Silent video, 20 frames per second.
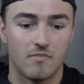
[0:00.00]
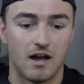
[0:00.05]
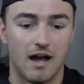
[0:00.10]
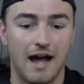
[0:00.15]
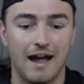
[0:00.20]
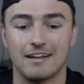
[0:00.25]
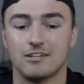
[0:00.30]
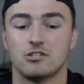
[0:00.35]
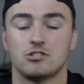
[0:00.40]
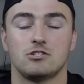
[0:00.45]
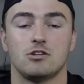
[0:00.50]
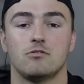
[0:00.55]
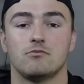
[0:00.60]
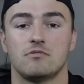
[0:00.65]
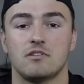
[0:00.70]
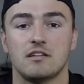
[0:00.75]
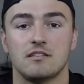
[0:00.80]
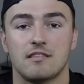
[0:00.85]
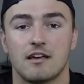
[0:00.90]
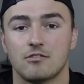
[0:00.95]
I just don't
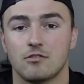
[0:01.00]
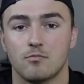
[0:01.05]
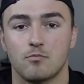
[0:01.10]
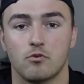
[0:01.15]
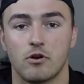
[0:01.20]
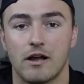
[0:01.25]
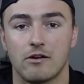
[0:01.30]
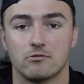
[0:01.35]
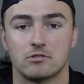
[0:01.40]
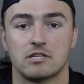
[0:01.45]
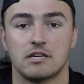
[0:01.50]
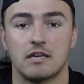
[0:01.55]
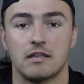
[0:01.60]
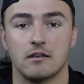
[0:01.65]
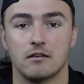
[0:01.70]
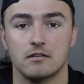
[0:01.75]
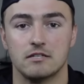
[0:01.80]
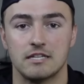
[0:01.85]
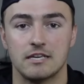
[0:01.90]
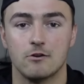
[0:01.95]
think that the Browns
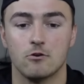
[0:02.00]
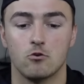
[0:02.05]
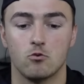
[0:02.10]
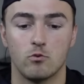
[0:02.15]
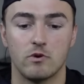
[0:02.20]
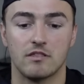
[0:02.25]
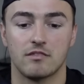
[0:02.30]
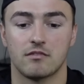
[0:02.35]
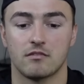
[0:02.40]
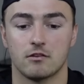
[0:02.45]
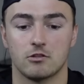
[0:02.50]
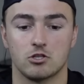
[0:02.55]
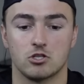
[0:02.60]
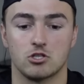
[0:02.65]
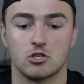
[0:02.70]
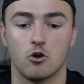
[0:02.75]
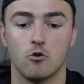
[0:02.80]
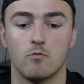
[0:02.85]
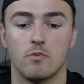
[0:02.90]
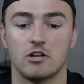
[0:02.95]
can deal with
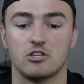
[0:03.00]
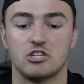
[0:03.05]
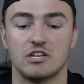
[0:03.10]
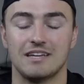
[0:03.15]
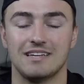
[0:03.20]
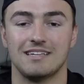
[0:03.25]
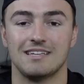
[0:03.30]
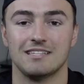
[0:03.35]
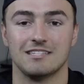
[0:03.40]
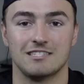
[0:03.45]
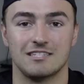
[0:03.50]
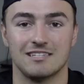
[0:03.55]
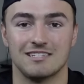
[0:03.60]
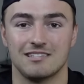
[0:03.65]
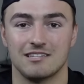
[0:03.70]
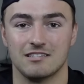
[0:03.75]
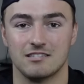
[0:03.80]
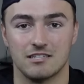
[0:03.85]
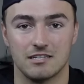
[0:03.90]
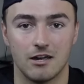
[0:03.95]
so much
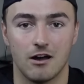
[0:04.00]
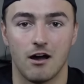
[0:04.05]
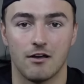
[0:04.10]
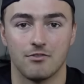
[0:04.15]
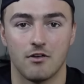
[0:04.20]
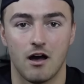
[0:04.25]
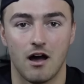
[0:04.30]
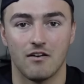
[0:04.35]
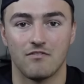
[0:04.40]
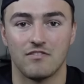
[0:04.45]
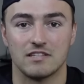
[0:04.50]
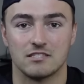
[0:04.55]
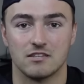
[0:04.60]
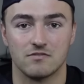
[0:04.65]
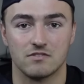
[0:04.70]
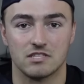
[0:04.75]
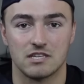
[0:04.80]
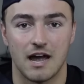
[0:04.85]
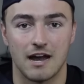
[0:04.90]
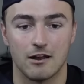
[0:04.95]
inconsistency on the offensive
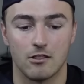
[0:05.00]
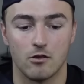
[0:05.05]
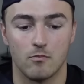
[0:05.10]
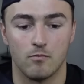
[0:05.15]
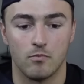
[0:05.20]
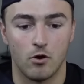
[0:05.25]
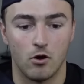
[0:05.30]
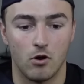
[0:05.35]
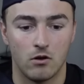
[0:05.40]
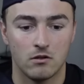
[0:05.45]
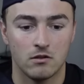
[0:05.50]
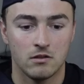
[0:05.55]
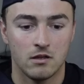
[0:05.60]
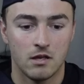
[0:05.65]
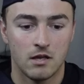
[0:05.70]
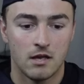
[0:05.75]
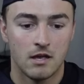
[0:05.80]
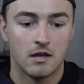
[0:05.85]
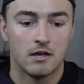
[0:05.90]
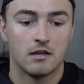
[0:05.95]
side of the ball,
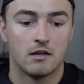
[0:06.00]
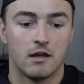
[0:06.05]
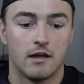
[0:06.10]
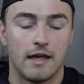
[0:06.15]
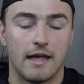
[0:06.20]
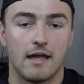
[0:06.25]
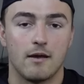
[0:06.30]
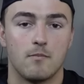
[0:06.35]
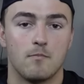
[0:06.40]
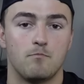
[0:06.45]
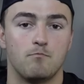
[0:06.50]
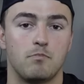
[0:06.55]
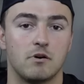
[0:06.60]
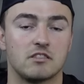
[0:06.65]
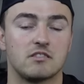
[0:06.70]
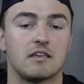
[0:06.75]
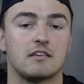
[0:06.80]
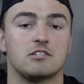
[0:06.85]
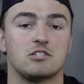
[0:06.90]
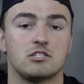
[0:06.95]
but
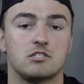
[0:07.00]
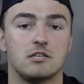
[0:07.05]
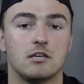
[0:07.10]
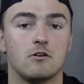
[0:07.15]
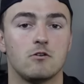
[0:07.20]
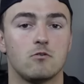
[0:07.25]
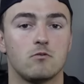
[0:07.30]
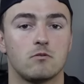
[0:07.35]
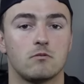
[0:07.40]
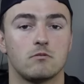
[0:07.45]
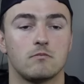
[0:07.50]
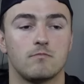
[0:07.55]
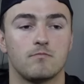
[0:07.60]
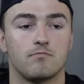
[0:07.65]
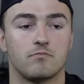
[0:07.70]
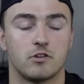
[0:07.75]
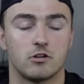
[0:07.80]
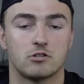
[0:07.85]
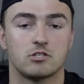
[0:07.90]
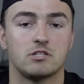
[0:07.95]
they're still
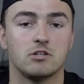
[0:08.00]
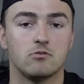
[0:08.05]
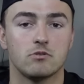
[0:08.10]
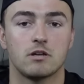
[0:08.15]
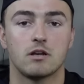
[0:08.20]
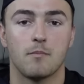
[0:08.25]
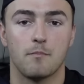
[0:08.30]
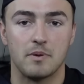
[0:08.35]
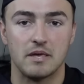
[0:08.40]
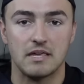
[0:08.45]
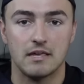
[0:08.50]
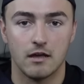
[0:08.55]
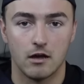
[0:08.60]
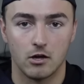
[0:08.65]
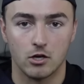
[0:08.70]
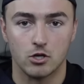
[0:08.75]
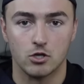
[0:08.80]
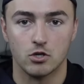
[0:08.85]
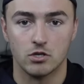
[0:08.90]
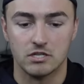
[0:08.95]
going to be a
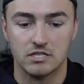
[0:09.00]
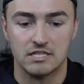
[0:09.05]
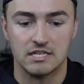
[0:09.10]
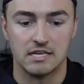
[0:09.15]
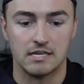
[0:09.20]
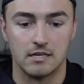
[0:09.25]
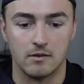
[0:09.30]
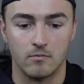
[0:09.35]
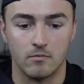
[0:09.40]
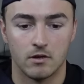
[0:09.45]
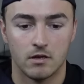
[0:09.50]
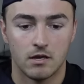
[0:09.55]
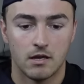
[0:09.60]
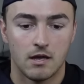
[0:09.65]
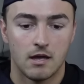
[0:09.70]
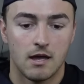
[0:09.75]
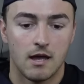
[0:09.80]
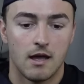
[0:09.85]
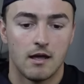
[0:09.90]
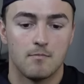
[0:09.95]
good team,
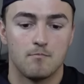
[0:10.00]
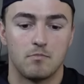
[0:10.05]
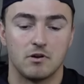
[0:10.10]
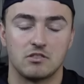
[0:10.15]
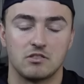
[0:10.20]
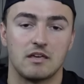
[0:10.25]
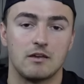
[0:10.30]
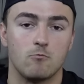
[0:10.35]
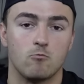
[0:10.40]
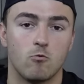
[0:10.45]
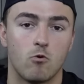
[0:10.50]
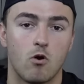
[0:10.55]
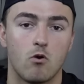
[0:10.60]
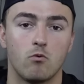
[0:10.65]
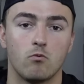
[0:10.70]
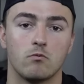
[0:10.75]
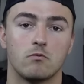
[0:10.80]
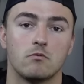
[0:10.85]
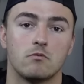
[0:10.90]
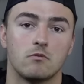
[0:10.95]
but they won't
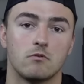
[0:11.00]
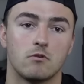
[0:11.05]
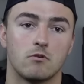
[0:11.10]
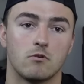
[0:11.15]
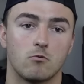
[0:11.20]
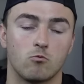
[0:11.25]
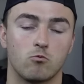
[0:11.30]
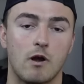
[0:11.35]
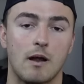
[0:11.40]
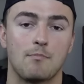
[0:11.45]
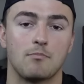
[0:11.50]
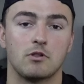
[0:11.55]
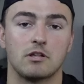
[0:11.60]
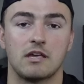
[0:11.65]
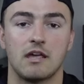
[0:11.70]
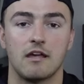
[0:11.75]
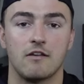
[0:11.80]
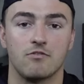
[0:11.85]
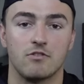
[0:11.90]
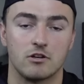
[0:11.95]

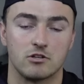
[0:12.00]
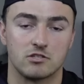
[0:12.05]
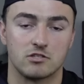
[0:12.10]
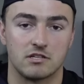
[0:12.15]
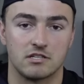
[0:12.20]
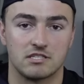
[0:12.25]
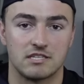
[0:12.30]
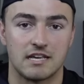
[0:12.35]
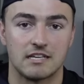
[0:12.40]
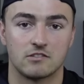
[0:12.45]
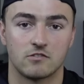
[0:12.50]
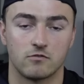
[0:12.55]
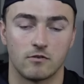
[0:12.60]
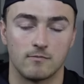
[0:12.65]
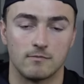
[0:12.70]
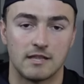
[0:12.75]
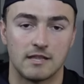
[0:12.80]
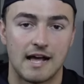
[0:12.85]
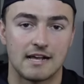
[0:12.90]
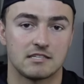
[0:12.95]
replicate their success from
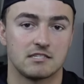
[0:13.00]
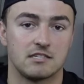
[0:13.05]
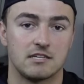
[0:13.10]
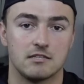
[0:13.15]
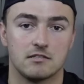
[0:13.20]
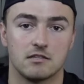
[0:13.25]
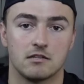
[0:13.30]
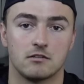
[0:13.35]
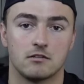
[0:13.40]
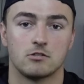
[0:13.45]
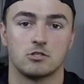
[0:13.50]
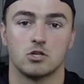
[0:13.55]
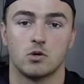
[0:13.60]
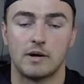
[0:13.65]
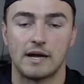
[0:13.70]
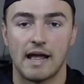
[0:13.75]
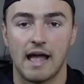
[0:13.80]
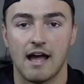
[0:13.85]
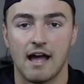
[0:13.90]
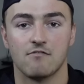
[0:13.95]
last season. So I
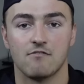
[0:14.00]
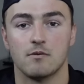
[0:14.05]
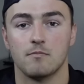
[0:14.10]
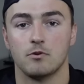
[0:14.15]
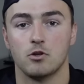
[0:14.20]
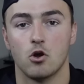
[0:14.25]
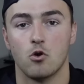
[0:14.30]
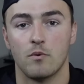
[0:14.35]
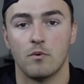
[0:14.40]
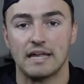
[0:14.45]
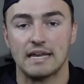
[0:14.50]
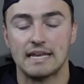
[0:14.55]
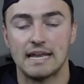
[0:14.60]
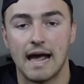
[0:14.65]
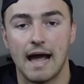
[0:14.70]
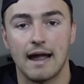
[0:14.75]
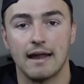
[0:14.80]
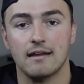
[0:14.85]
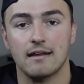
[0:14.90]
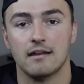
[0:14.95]
have them going
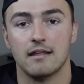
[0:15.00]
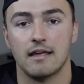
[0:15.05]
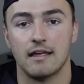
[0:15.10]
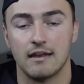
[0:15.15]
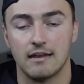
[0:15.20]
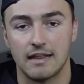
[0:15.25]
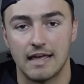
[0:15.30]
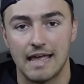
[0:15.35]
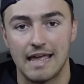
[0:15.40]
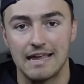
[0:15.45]
9-8.